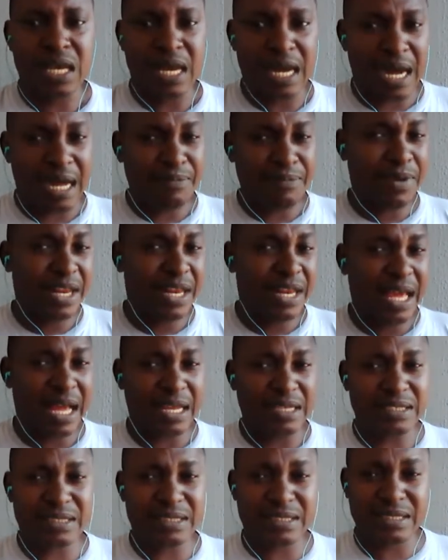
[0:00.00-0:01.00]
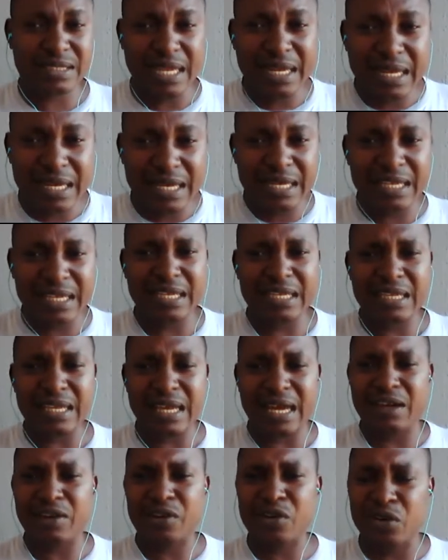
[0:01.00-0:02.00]
Admin has steadily
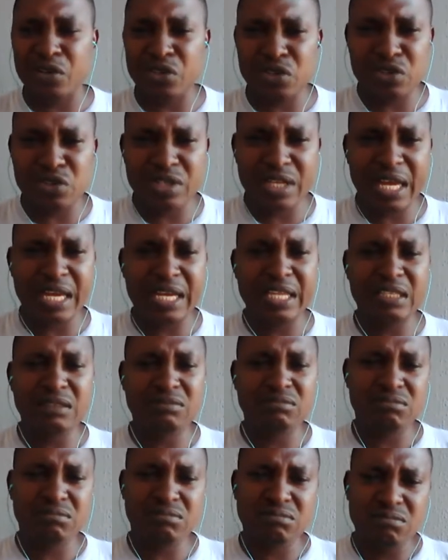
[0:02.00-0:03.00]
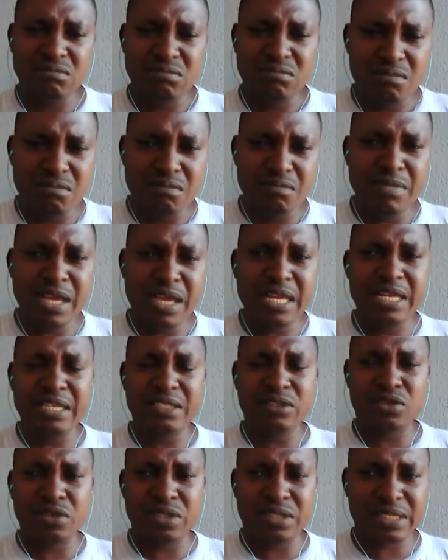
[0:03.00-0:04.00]
and continually made
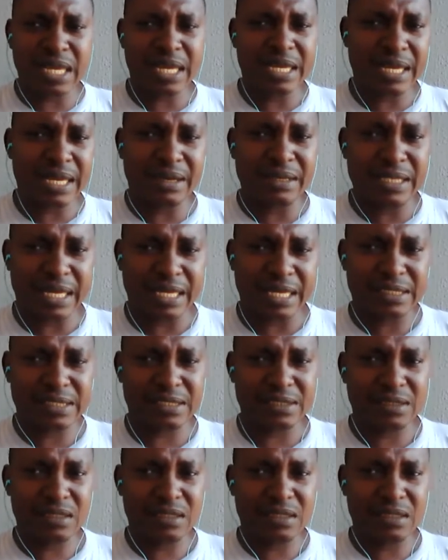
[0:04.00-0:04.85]
it to stand out that